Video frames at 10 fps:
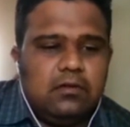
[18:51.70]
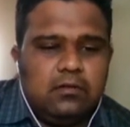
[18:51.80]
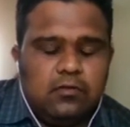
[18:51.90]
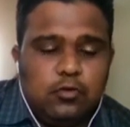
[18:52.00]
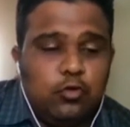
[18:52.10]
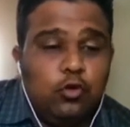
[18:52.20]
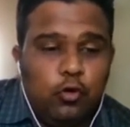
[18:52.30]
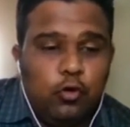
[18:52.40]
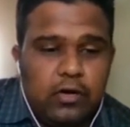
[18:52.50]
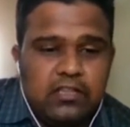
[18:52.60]

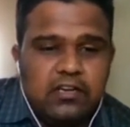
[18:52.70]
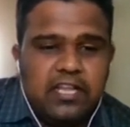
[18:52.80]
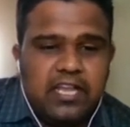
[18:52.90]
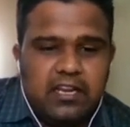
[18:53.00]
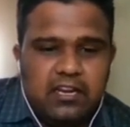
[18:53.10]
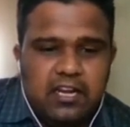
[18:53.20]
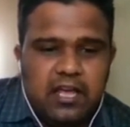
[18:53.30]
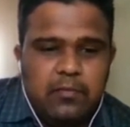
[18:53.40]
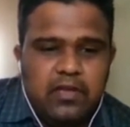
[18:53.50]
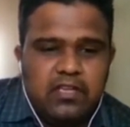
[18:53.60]
lower the DNA
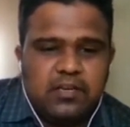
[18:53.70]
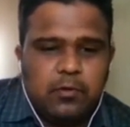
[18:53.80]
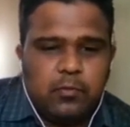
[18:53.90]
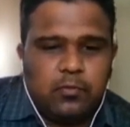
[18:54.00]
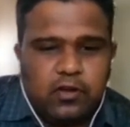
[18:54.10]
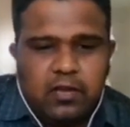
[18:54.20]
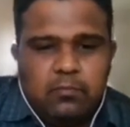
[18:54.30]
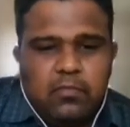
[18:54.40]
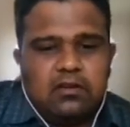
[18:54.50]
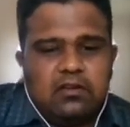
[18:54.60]
damage. Apoptotic
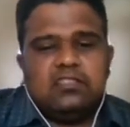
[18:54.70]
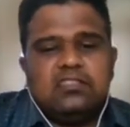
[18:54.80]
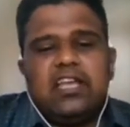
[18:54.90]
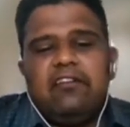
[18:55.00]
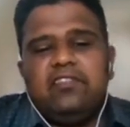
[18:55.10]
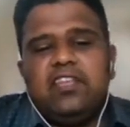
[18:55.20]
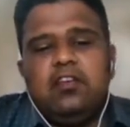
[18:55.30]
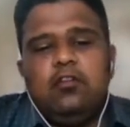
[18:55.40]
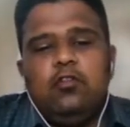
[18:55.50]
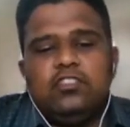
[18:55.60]
markers have the
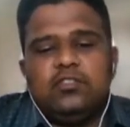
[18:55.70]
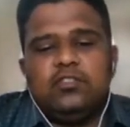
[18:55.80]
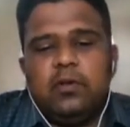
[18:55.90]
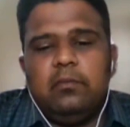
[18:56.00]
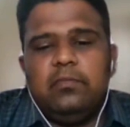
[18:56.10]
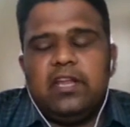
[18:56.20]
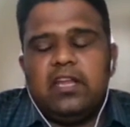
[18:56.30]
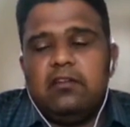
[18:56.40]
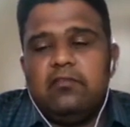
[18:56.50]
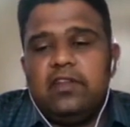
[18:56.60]
good sperm
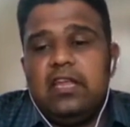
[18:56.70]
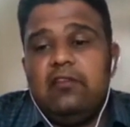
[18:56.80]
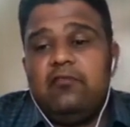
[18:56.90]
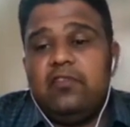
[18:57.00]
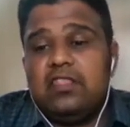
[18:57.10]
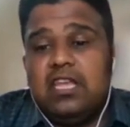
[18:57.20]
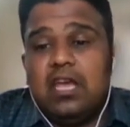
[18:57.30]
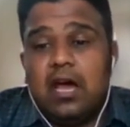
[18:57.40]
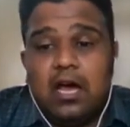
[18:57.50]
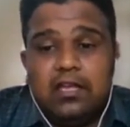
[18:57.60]
recovery with the
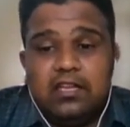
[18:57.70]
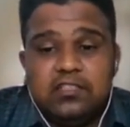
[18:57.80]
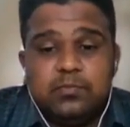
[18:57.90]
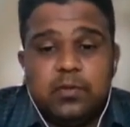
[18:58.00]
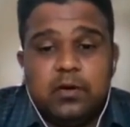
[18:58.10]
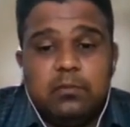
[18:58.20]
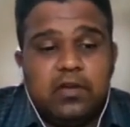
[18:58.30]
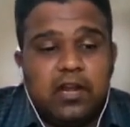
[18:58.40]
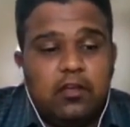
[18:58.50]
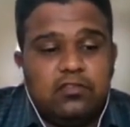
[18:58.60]
higher sperm
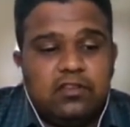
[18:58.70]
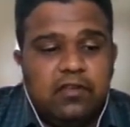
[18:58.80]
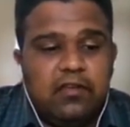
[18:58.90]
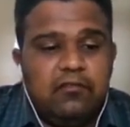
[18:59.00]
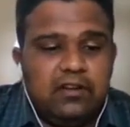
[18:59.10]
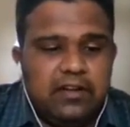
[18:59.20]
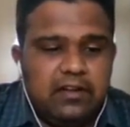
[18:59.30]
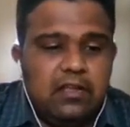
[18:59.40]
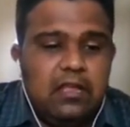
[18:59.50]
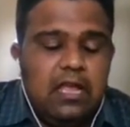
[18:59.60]
cryosurvival rate,
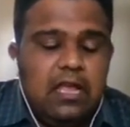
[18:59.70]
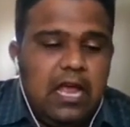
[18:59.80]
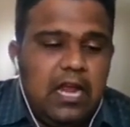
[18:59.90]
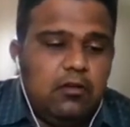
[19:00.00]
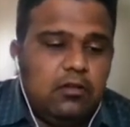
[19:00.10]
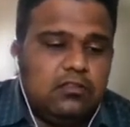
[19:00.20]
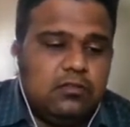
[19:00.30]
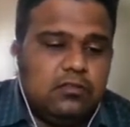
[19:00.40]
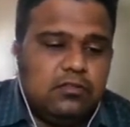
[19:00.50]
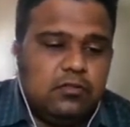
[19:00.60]
and also
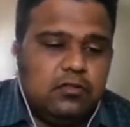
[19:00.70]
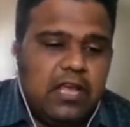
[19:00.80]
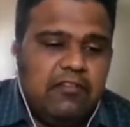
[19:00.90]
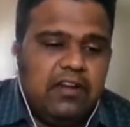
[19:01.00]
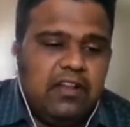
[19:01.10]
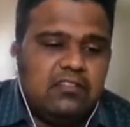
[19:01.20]
shown evidences